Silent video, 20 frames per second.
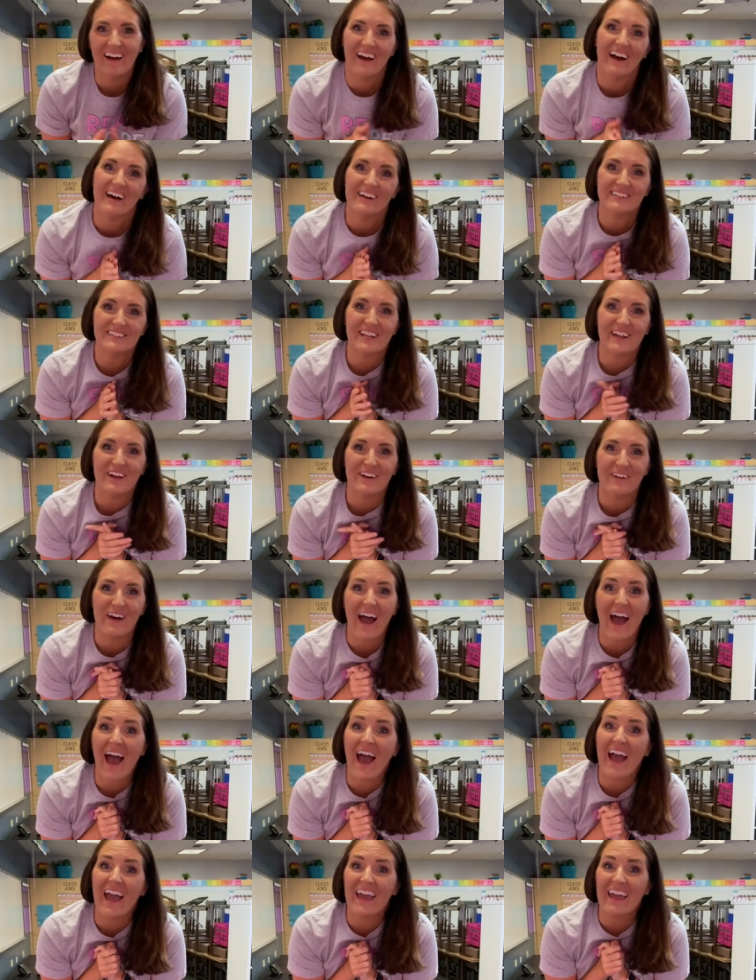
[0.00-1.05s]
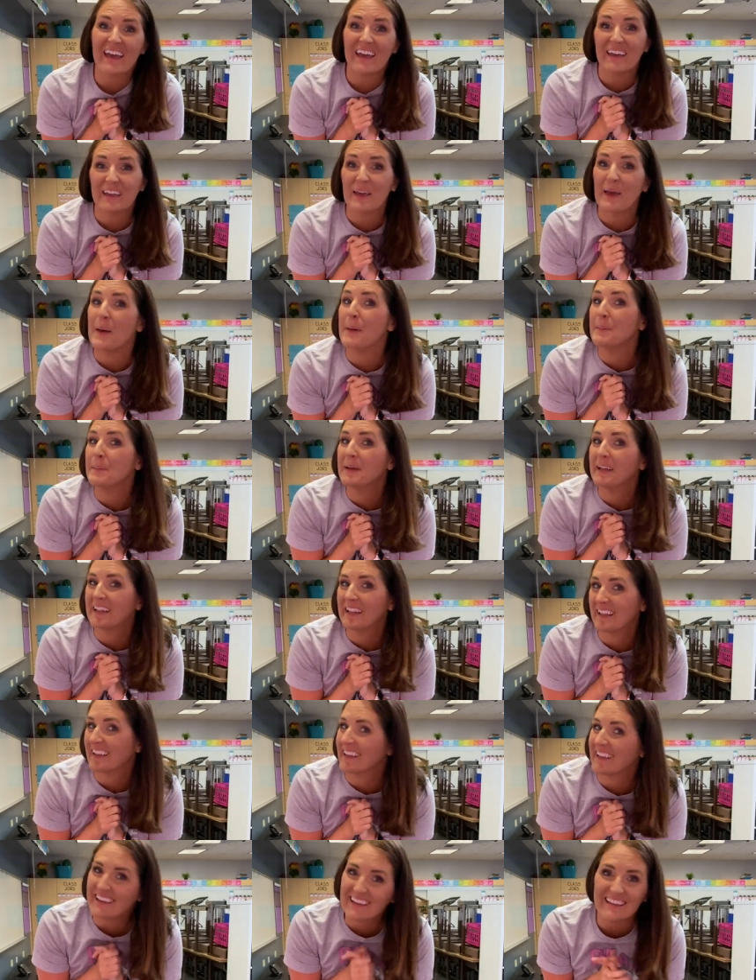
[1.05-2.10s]
Also, I
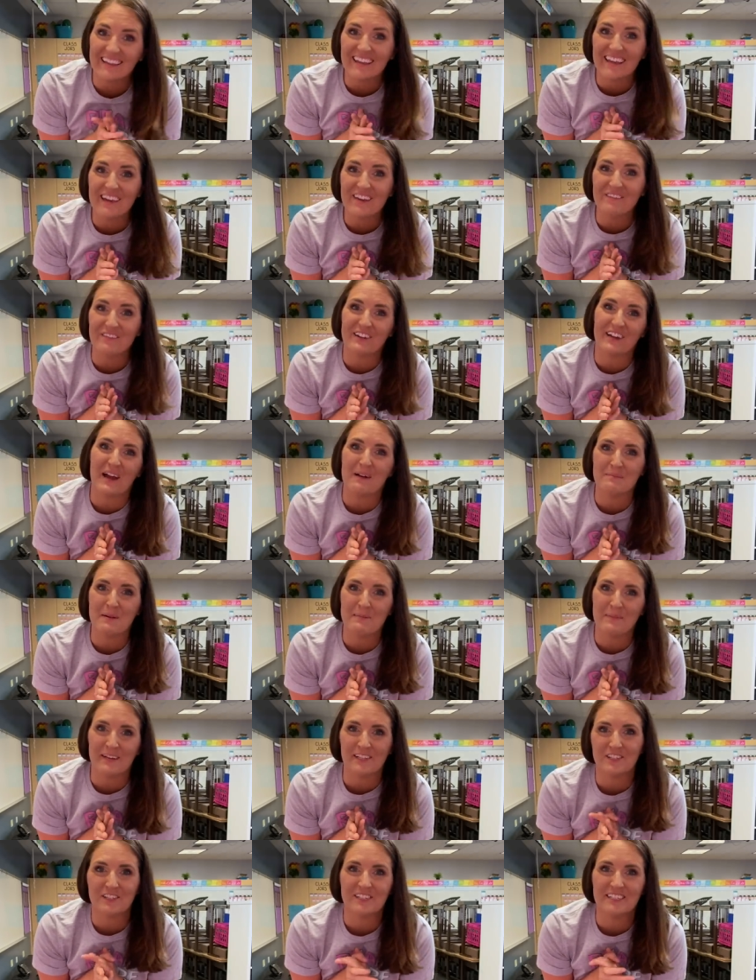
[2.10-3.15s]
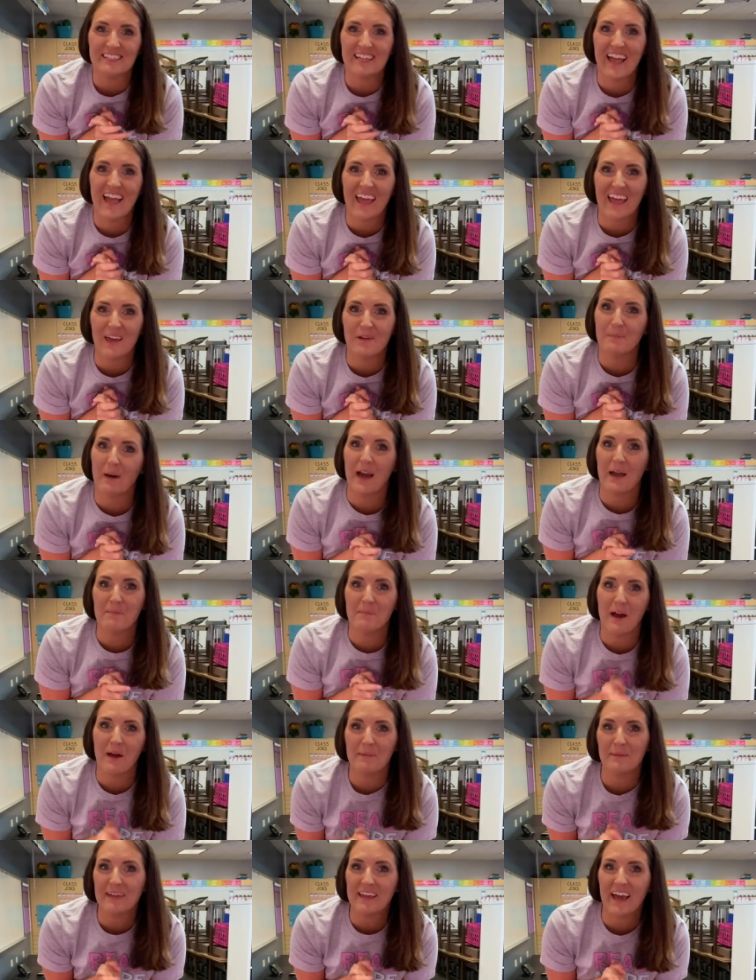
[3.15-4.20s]
completely forgot my measuring tape. I
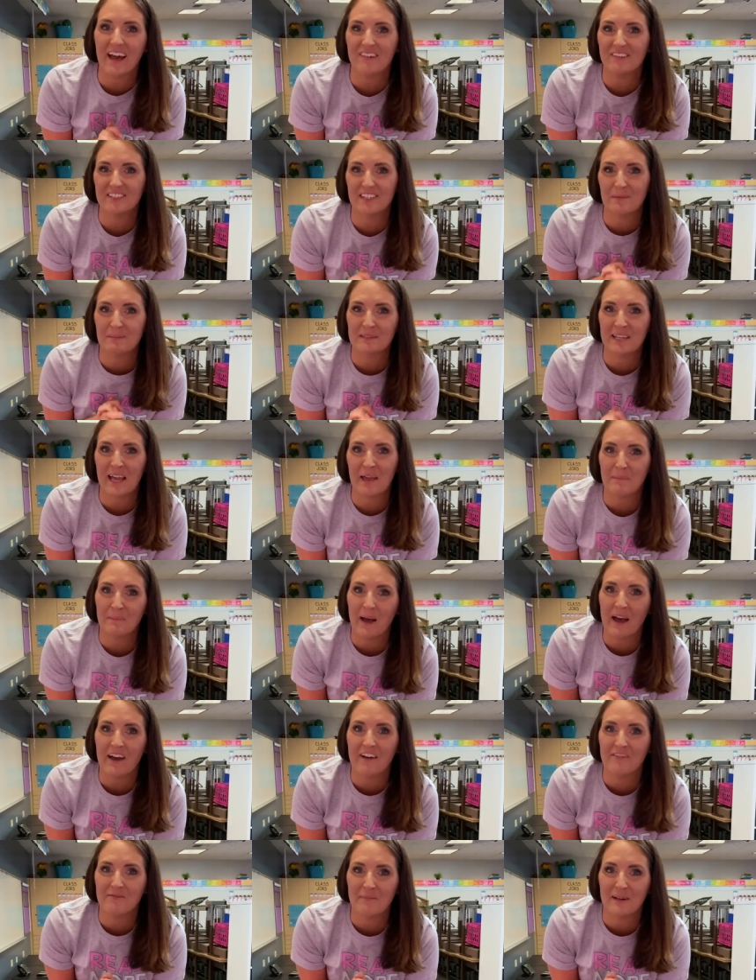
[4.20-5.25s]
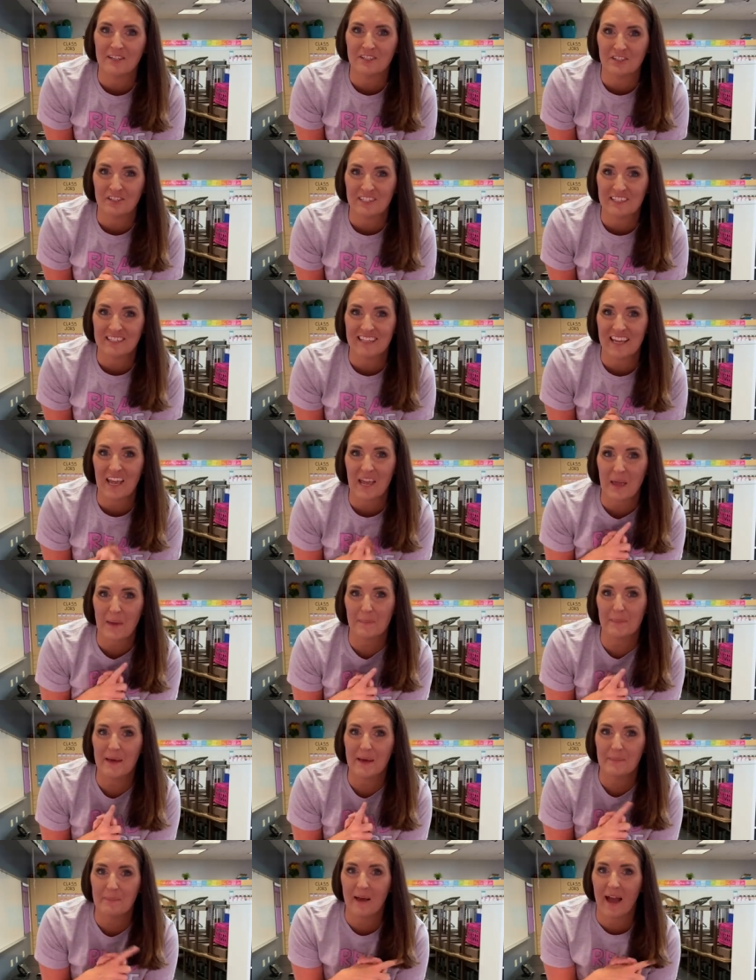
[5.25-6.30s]
probably have some type of measuring tape
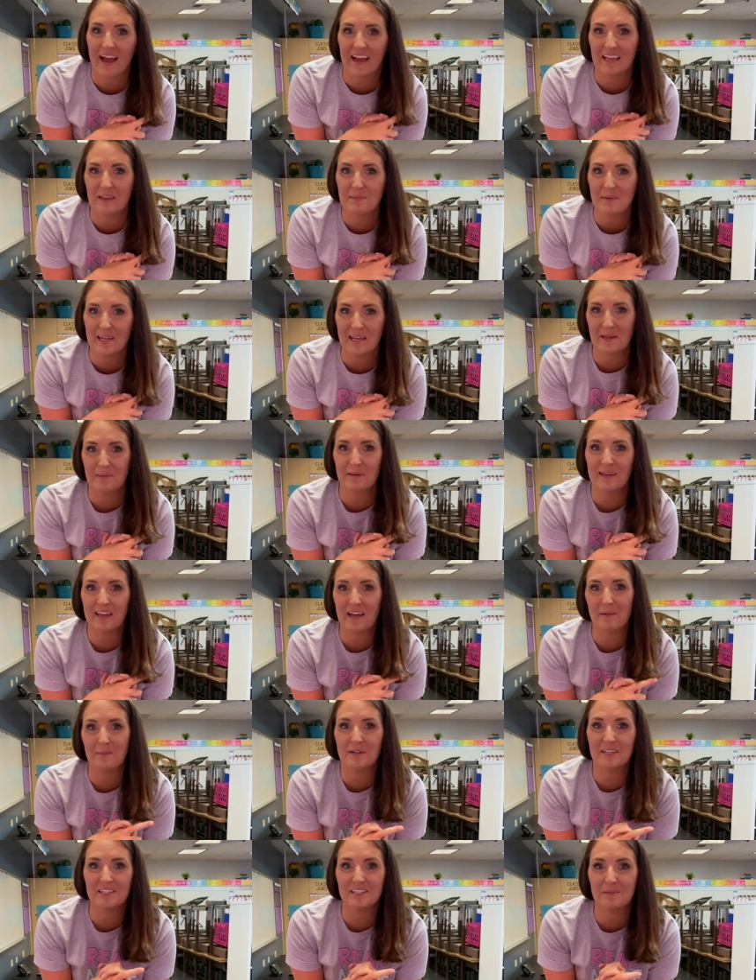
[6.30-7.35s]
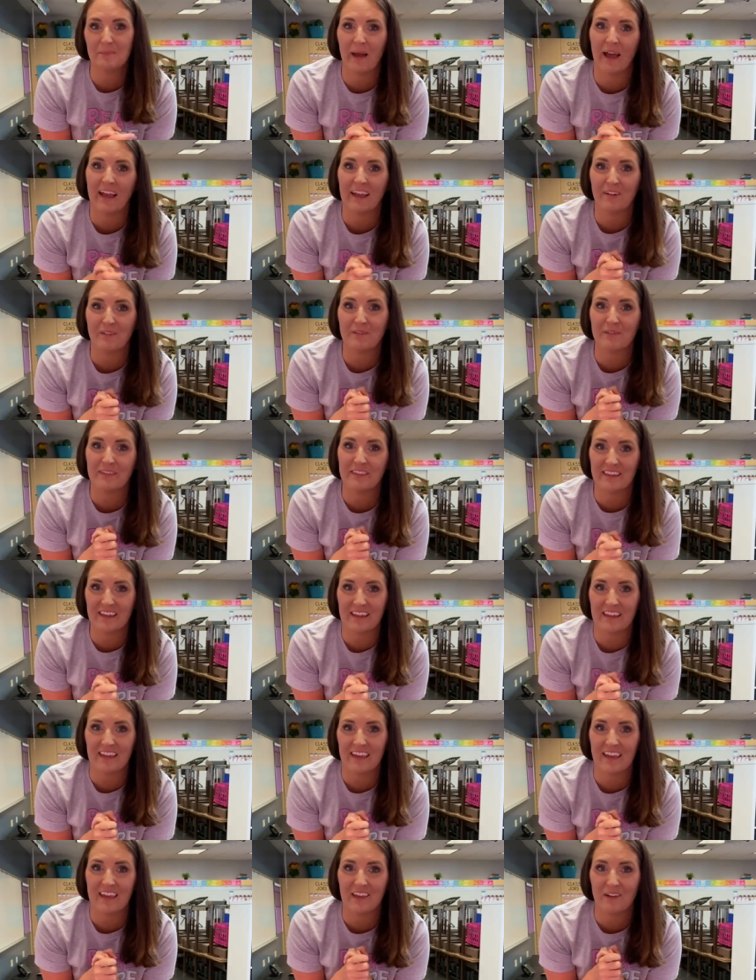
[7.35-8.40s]
back behind my cupboards, but I don't
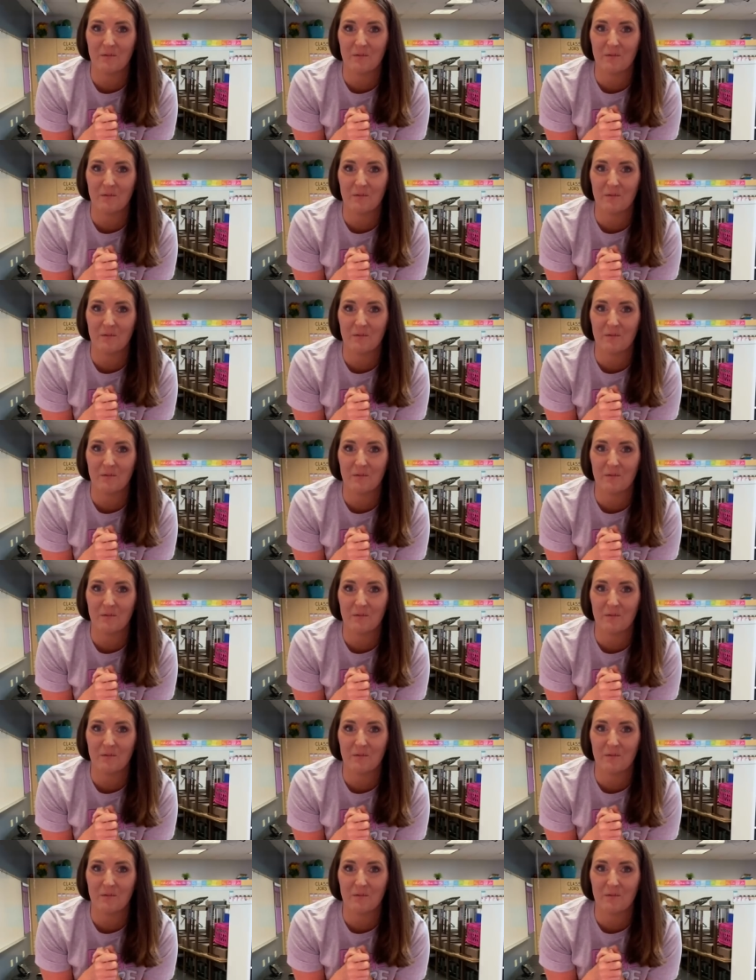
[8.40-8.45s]
think it